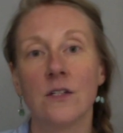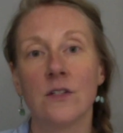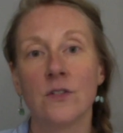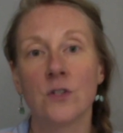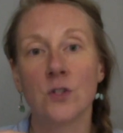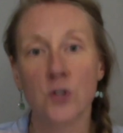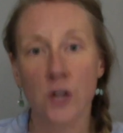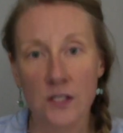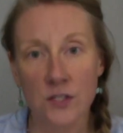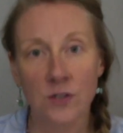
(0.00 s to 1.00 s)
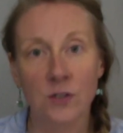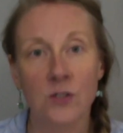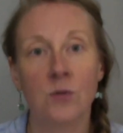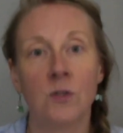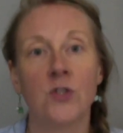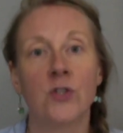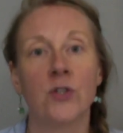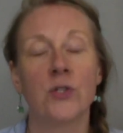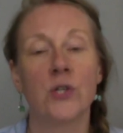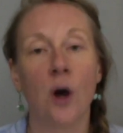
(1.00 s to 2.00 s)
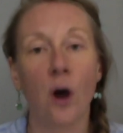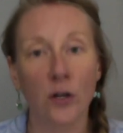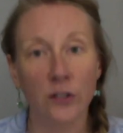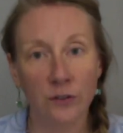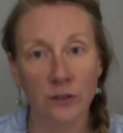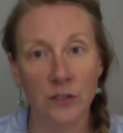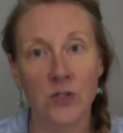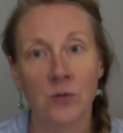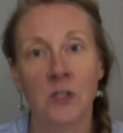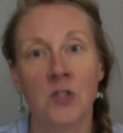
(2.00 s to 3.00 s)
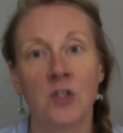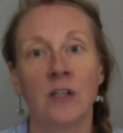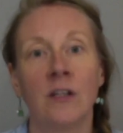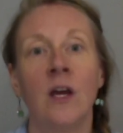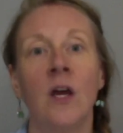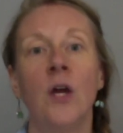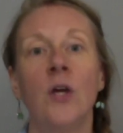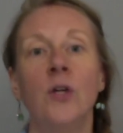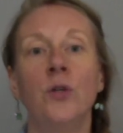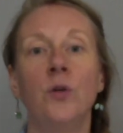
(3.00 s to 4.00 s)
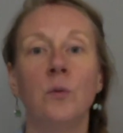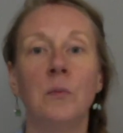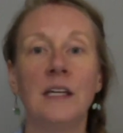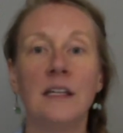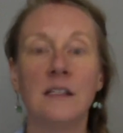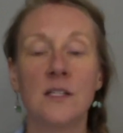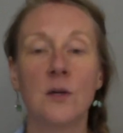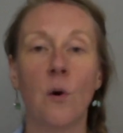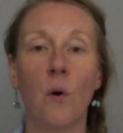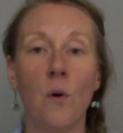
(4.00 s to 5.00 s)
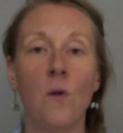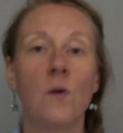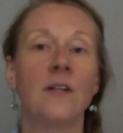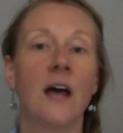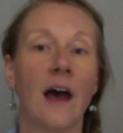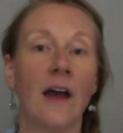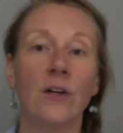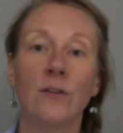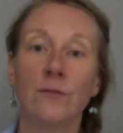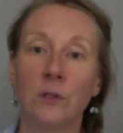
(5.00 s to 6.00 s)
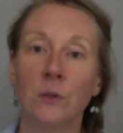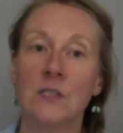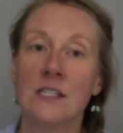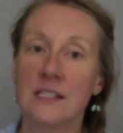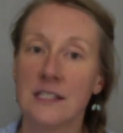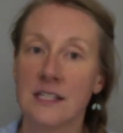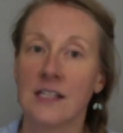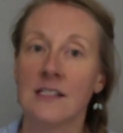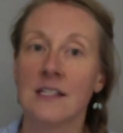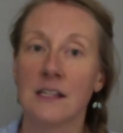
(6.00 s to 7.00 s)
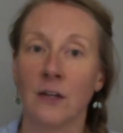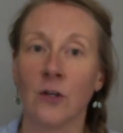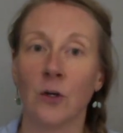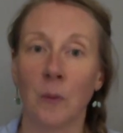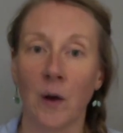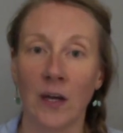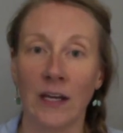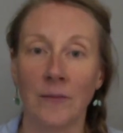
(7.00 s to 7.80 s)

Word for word: to trust your intuition, to honor your intuition, you begin to hold higher frequency states in your body.